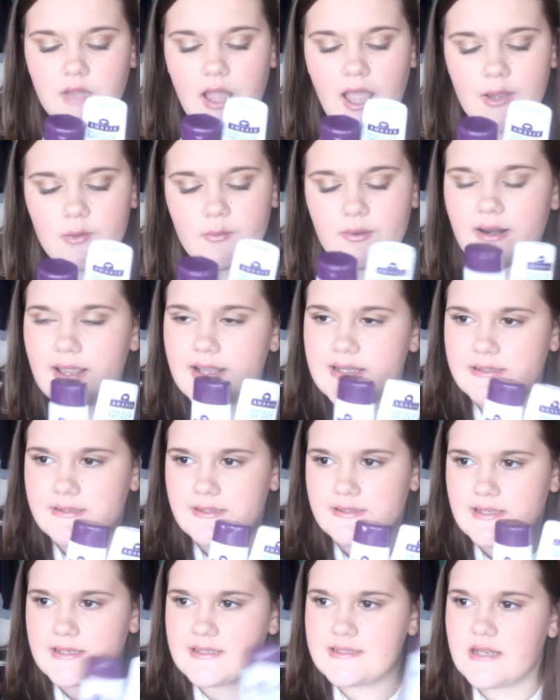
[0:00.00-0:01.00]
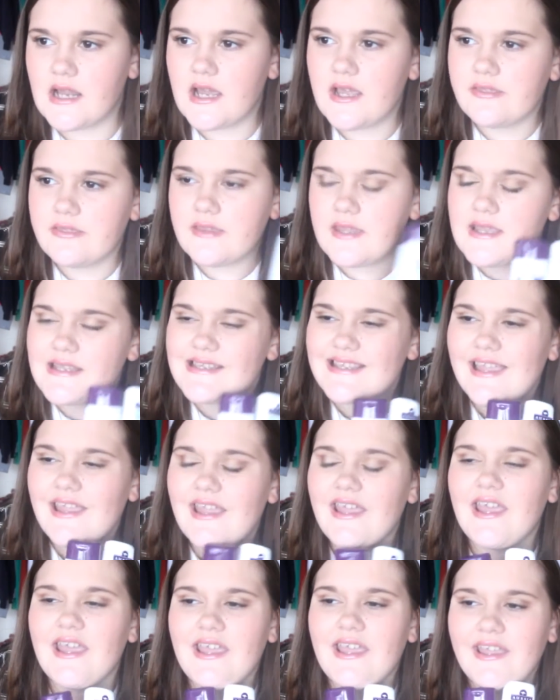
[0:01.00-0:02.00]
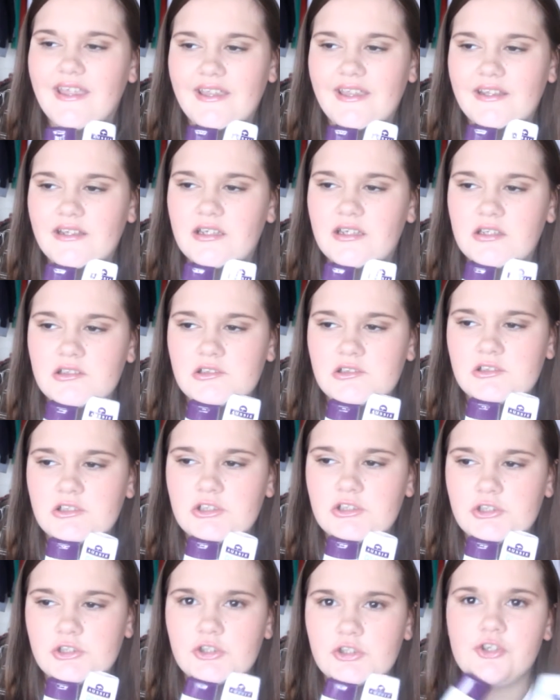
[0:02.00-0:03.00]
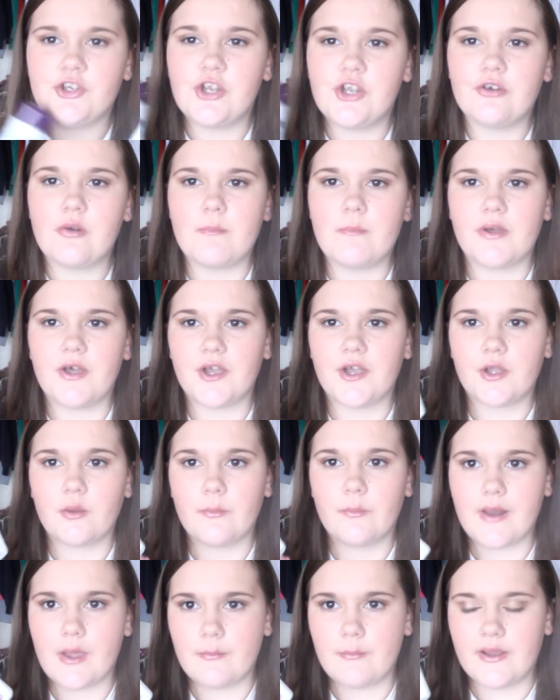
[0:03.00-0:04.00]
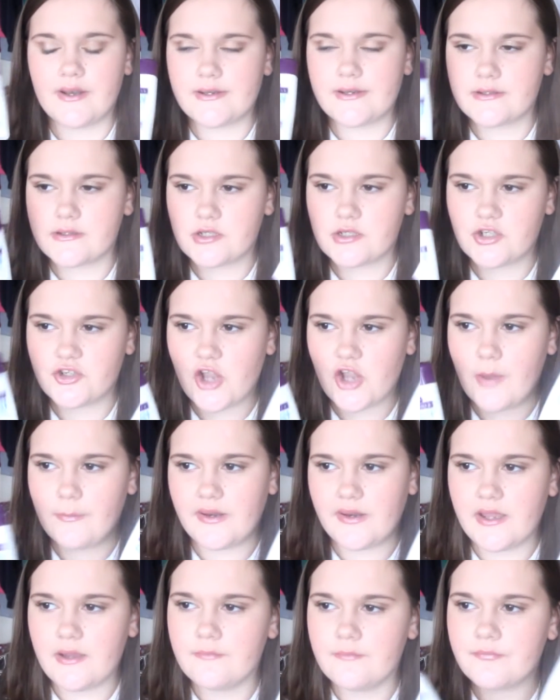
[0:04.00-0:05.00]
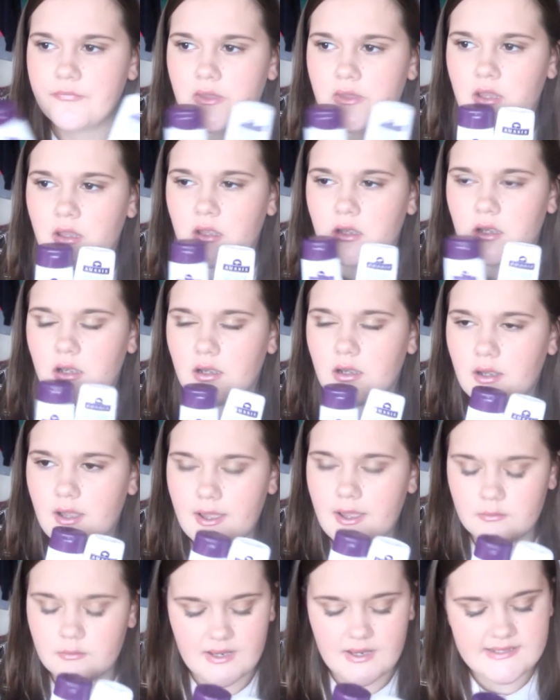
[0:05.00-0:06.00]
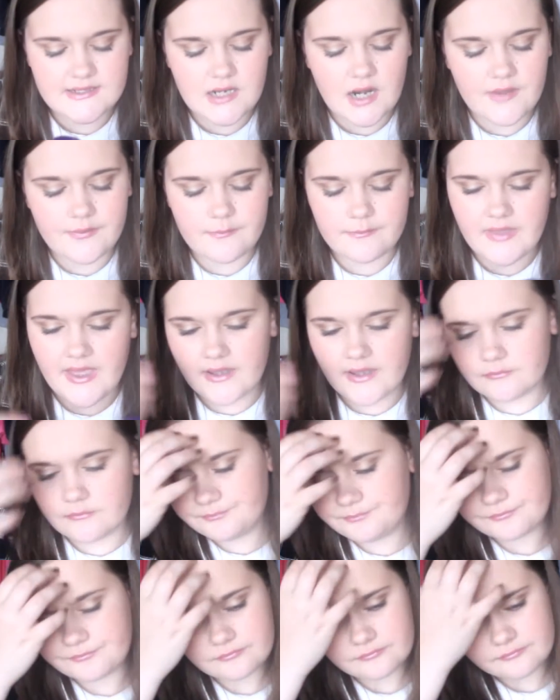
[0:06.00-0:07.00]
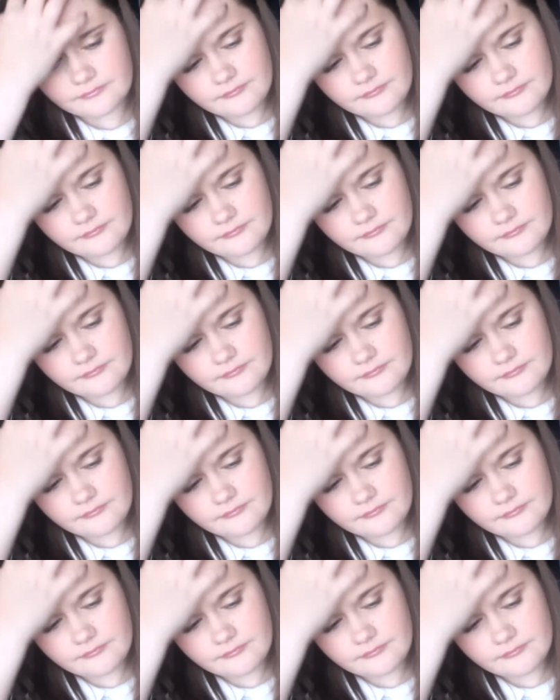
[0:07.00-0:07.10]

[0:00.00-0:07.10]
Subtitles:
I quite liked these. I started these in Nuremberg when I went to Germany. I started them then.